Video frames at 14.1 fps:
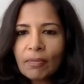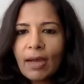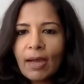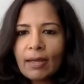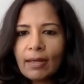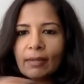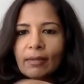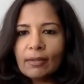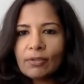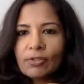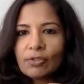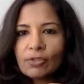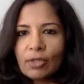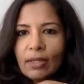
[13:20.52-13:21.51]
And I think
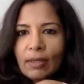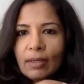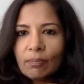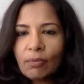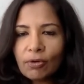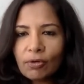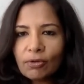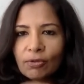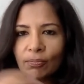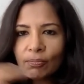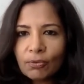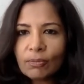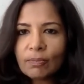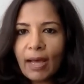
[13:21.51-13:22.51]
it's really important to
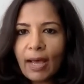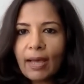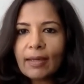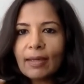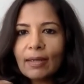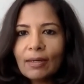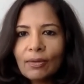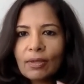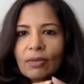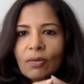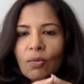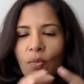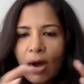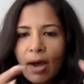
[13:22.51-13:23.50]
pull back and look at
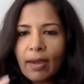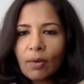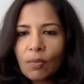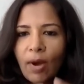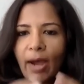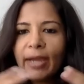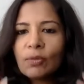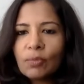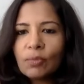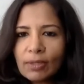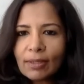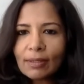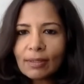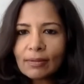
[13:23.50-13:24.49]
the why. Why do we
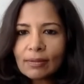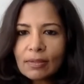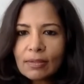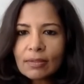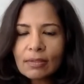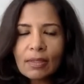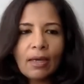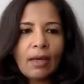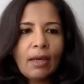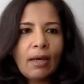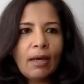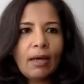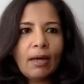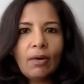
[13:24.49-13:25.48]
need this?
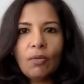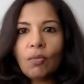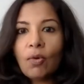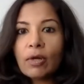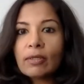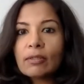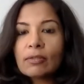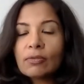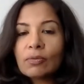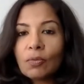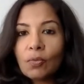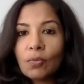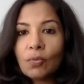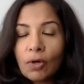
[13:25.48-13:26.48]
What is
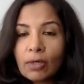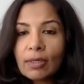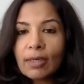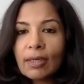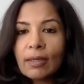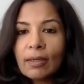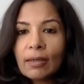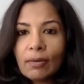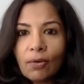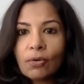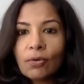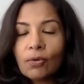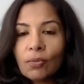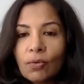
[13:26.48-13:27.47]
working
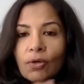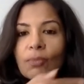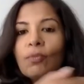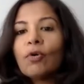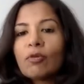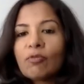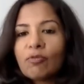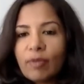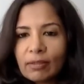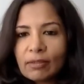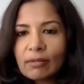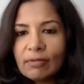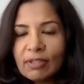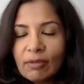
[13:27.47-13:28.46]
or could work more
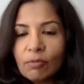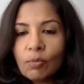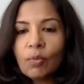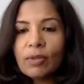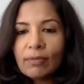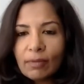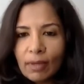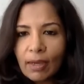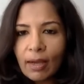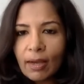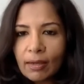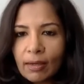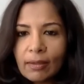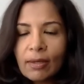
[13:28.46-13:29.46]
effectively with
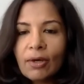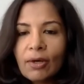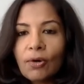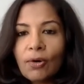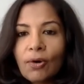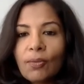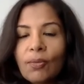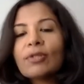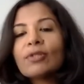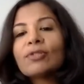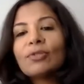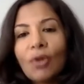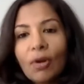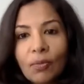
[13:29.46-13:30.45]
AI, or what is
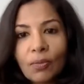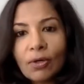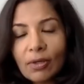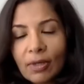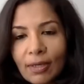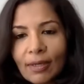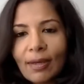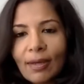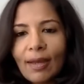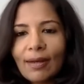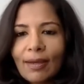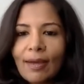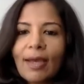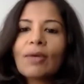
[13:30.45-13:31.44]
not working and
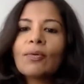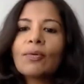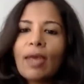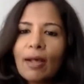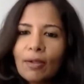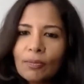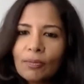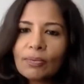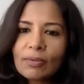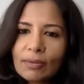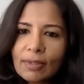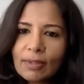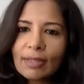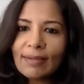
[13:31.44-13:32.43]
AI could help
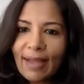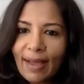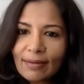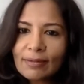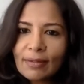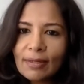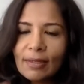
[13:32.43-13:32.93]
in that?